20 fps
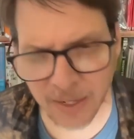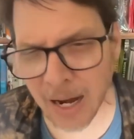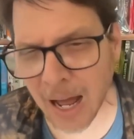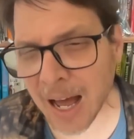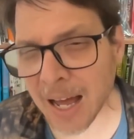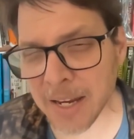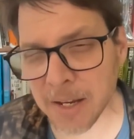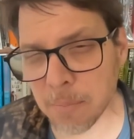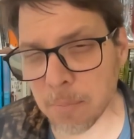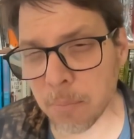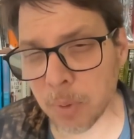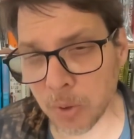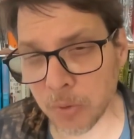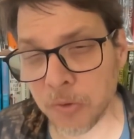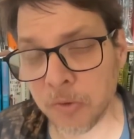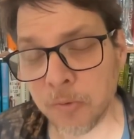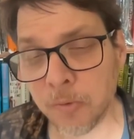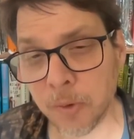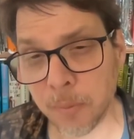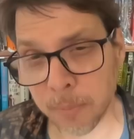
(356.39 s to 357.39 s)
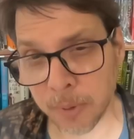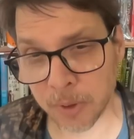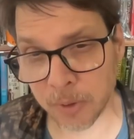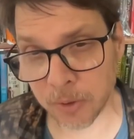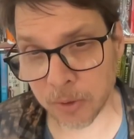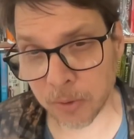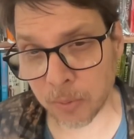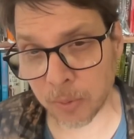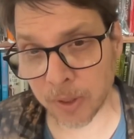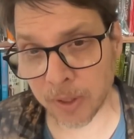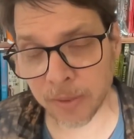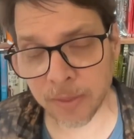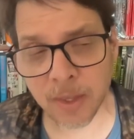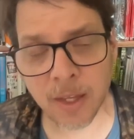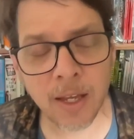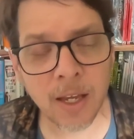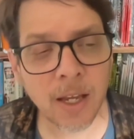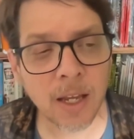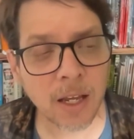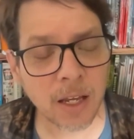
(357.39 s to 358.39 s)
I am most familiar
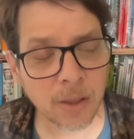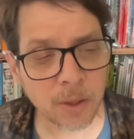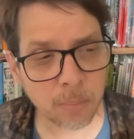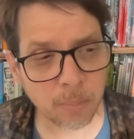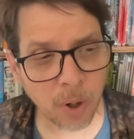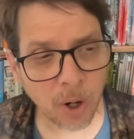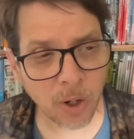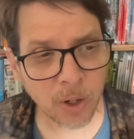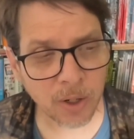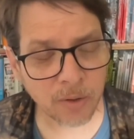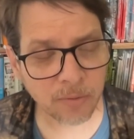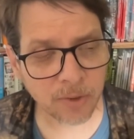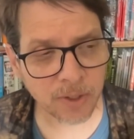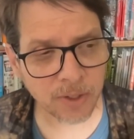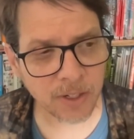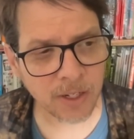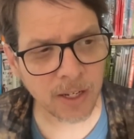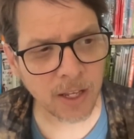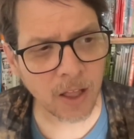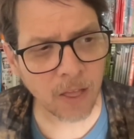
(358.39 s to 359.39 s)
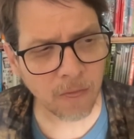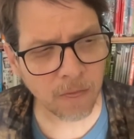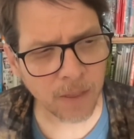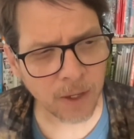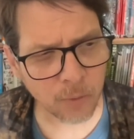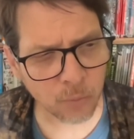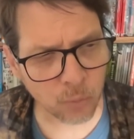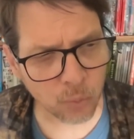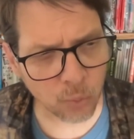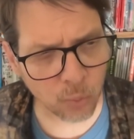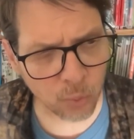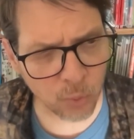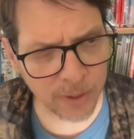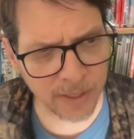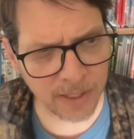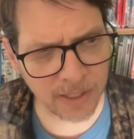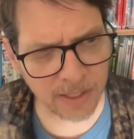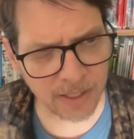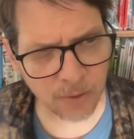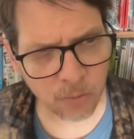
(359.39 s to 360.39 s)
with, and the part of it that
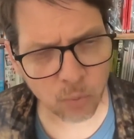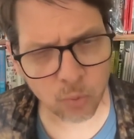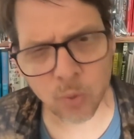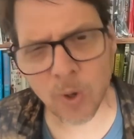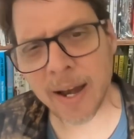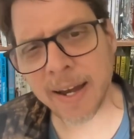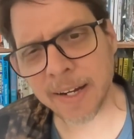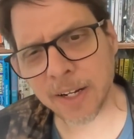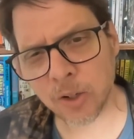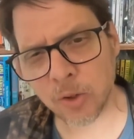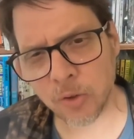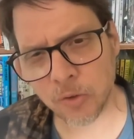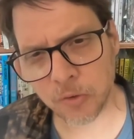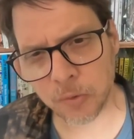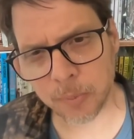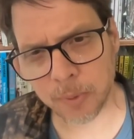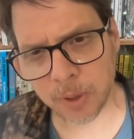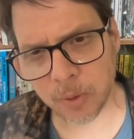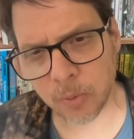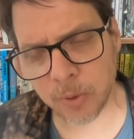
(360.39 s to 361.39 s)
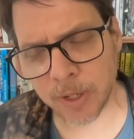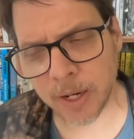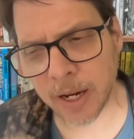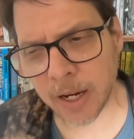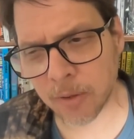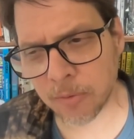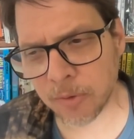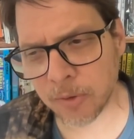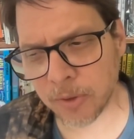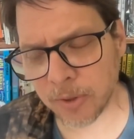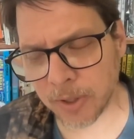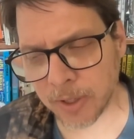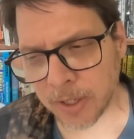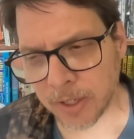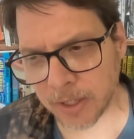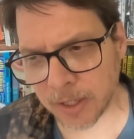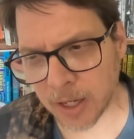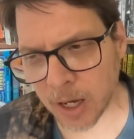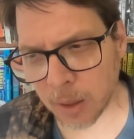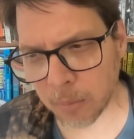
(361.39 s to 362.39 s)
really rankles me whenever
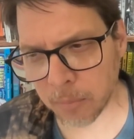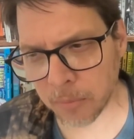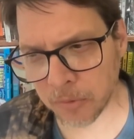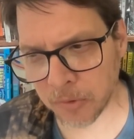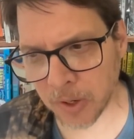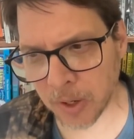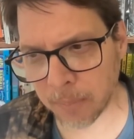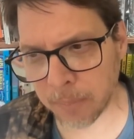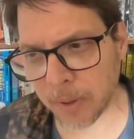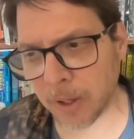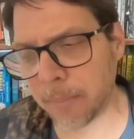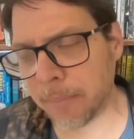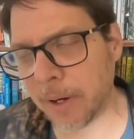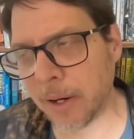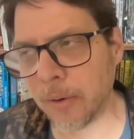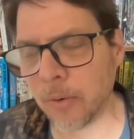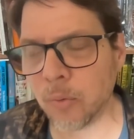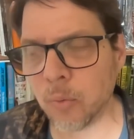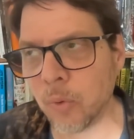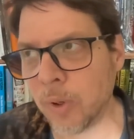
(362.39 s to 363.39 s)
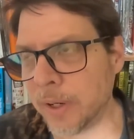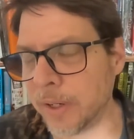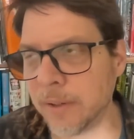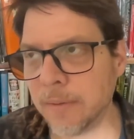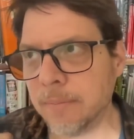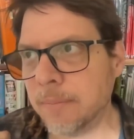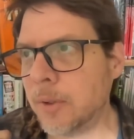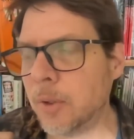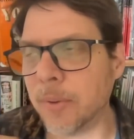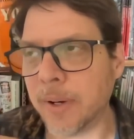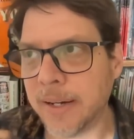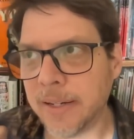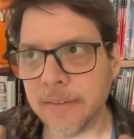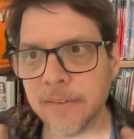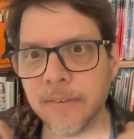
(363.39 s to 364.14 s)
it comes up about what a great